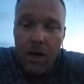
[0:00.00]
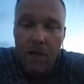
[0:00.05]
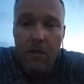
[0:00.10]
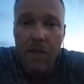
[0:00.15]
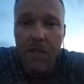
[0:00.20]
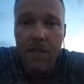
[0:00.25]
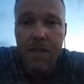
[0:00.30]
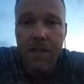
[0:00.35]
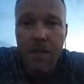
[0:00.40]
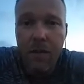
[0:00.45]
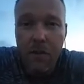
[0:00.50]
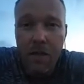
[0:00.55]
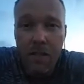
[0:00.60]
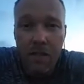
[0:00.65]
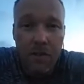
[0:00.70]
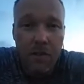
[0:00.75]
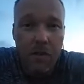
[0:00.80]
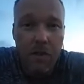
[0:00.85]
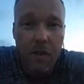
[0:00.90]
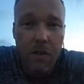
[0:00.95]
I try to stay
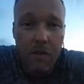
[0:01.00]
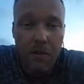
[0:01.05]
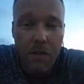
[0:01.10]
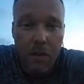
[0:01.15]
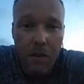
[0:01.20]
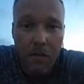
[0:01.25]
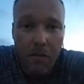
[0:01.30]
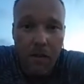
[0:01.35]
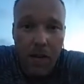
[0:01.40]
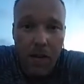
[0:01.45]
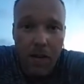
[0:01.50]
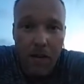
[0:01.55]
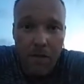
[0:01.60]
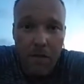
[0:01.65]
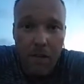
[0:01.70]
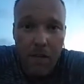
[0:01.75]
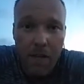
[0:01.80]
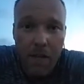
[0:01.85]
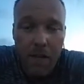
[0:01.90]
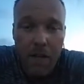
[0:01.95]
around
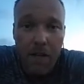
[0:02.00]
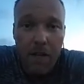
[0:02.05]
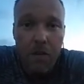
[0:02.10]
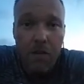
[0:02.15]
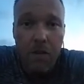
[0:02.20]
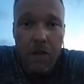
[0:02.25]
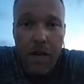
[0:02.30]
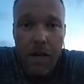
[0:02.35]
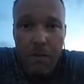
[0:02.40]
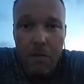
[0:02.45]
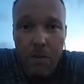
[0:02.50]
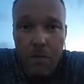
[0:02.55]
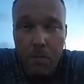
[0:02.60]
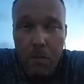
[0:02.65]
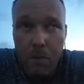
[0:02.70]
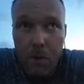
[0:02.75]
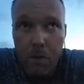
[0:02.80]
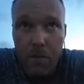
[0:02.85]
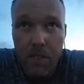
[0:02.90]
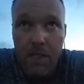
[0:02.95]
235 grams of
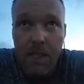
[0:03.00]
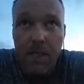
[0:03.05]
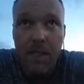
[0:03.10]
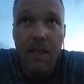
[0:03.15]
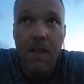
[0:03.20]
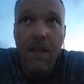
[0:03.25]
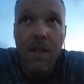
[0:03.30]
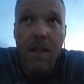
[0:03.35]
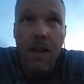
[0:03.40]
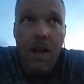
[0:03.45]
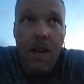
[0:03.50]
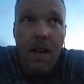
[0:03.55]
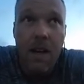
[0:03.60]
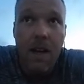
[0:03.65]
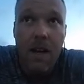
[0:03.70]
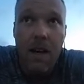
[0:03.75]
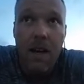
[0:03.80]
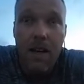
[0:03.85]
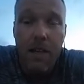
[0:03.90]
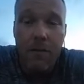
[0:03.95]
protein.
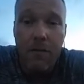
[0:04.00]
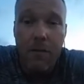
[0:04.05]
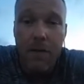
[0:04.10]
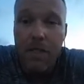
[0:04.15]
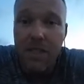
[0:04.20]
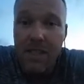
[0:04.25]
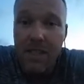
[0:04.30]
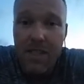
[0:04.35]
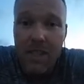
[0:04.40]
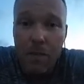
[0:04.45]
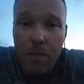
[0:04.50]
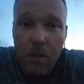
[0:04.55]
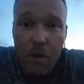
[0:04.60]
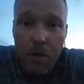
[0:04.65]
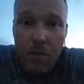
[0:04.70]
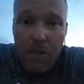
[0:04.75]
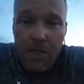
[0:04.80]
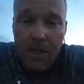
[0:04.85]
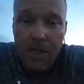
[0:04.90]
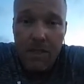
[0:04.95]
If it's lean
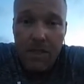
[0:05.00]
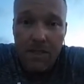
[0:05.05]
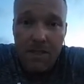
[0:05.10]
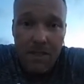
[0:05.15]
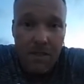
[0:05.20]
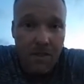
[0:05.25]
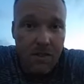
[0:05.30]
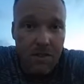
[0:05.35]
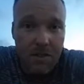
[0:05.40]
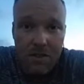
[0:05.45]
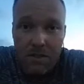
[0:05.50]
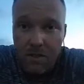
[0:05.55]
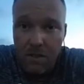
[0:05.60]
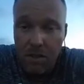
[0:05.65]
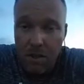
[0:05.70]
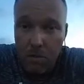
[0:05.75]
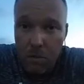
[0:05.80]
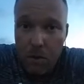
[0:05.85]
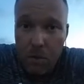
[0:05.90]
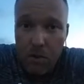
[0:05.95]
protein, such as, you
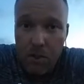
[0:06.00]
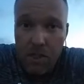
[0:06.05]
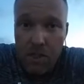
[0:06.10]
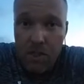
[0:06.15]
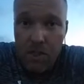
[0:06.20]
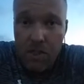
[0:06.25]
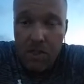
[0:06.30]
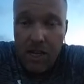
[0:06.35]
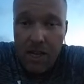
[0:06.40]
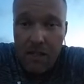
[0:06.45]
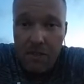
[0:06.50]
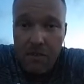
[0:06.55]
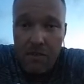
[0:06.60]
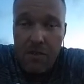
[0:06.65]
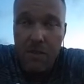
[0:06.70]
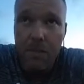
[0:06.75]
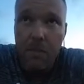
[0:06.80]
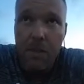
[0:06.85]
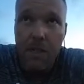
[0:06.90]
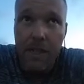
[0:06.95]
know, protein shakes or
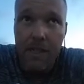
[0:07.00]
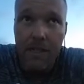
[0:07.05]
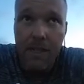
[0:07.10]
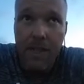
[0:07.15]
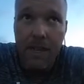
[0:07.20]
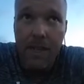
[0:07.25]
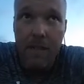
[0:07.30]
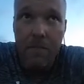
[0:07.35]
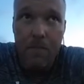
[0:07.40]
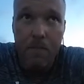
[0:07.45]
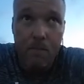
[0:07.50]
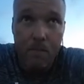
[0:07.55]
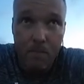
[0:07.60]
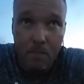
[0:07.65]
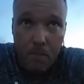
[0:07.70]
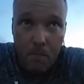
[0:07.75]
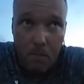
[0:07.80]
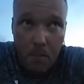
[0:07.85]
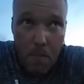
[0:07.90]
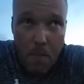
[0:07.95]
something like that,
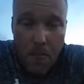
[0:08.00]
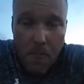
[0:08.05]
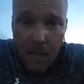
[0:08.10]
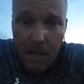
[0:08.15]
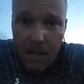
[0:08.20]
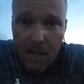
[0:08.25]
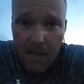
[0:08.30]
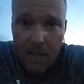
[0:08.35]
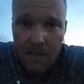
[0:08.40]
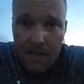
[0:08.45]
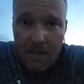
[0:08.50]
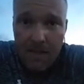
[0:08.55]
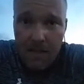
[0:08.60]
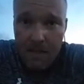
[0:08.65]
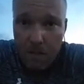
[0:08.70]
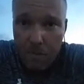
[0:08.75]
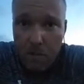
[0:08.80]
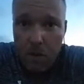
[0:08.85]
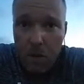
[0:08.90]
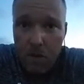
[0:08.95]
and it's
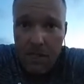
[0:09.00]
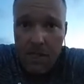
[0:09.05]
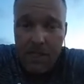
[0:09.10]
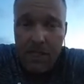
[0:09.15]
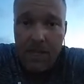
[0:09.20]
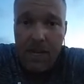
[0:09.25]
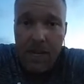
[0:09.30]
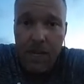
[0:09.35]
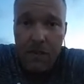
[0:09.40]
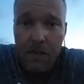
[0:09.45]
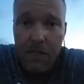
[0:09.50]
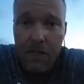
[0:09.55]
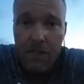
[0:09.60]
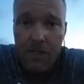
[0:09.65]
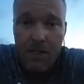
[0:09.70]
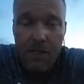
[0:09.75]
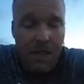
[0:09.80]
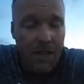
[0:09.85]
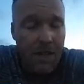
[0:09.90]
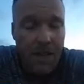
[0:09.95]
protein
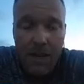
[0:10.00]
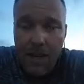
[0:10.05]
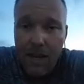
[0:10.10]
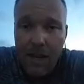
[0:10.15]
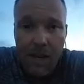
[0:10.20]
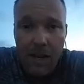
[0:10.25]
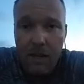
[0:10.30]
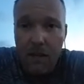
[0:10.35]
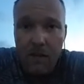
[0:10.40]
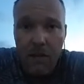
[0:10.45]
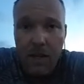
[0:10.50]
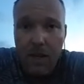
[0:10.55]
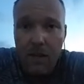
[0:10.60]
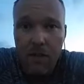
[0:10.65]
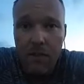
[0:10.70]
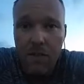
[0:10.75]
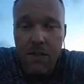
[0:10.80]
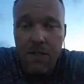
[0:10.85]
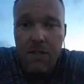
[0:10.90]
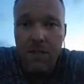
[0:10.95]
calories, I
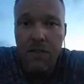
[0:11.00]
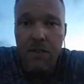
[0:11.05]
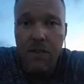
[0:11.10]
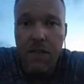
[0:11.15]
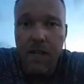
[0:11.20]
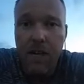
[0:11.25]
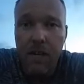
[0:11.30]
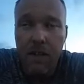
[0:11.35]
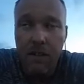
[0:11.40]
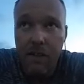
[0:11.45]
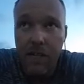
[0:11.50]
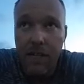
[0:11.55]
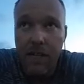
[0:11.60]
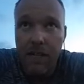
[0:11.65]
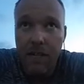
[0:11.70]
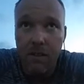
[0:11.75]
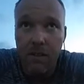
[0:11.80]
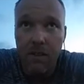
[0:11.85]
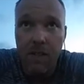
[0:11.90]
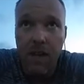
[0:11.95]
don't consider the calorie
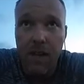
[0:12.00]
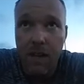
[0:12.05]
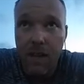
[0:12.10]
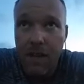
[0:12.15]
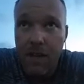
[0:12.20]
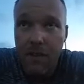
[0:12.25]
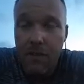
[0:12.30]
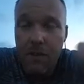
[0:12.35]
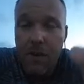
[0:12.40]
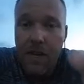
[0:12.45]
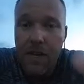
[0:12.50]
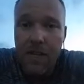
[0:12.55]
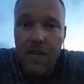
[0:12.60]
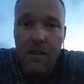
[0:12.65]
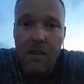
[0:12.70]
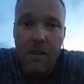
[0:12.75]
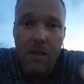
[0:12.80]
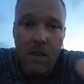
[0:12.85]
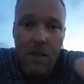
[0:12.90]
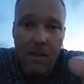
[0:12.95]
count. I try to
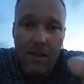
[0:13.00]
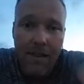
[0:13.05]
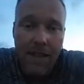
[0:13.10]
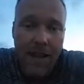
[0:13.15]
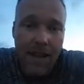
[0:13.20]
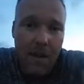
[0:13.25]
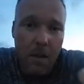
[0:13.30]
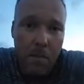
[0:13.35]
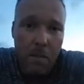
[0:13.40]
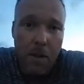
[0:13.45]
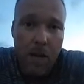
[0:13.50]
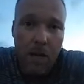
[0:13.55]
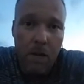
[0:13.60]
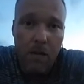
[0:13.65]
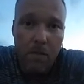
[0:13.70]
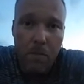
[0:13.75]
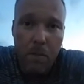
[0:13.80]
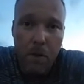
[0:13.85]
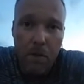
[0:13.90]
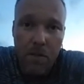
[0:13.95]
get that amount
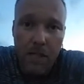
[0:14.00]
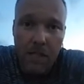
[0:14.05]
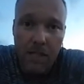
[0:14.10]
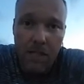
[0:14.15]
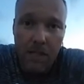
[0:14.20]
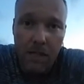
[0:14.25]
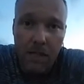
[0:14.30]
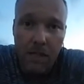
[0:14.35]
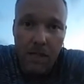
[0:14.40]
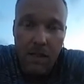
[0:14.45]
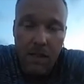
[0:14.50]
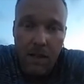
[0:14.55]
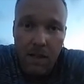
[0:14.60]
of protein in.